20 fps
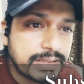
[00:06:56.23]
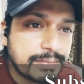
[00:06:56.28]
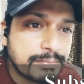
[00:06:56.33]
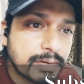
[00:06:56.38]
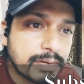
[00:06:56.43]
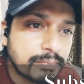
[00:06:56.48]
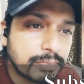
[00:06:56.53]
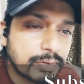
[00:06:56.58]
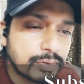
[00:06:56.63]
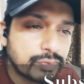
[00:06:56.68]
team
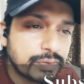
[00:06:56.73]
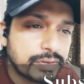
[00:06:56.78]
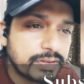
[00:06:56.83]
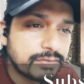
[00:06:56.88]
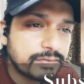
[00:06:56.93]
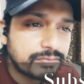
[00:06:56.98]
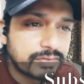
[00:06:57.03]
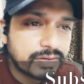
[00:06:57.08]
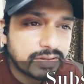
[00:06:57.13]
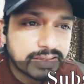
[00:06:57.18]
members with
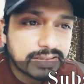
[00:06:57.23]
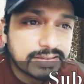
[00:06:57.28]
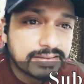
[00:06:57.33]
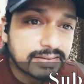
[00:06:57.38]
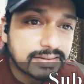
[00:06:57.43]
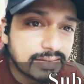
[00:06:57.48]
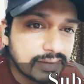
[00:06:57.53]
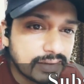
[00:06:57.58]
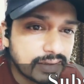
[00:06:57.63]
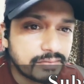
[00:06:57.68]
different
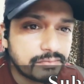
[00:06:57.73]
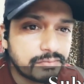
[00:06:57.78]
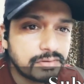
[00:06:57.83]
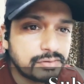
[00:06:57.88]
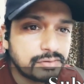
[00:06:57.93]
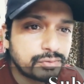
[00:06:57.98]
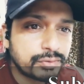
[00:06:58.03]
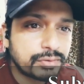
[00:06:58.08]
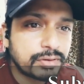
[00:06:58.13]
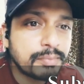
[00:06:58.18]
skill
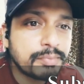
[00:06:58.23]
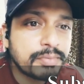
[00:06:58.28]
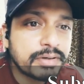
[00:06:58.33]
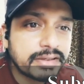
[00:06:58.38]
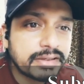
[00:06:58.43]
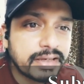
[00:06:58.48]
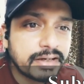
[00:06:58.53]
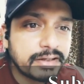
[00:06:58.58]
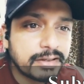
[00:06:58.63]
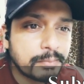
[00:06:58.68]
levels to
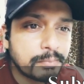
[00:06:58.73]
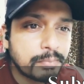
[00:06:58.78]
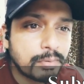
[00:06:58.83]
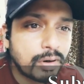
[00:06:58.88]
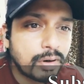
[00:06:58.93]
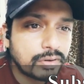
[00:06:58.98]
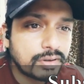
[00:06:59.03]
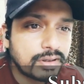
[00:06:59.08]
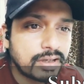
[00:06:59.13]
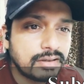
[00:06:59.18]
communicate
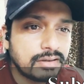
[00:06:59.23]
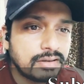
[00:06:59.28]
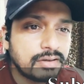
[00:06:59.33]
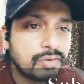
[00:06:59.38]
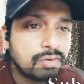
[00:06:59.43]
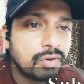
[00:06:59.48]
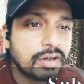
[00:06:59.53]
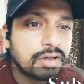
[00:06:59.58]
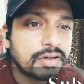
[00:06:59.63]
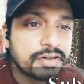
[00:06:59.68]
about and
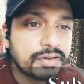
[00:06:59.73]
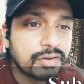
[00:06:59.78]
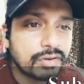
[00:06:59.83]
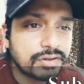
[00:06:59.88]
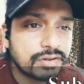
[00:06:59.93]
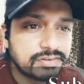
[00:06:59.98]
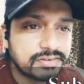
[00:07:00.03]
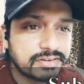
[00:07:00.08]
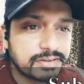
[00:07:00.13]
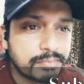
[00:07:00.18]
agree
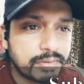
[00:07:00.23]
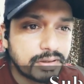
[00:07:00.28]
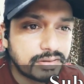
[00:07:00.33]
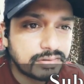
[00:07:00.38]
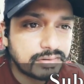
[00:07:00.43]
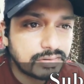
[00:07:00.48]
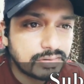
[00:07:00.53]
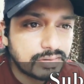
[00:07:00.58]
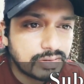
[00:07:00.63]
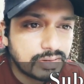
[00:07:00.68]
on estimate.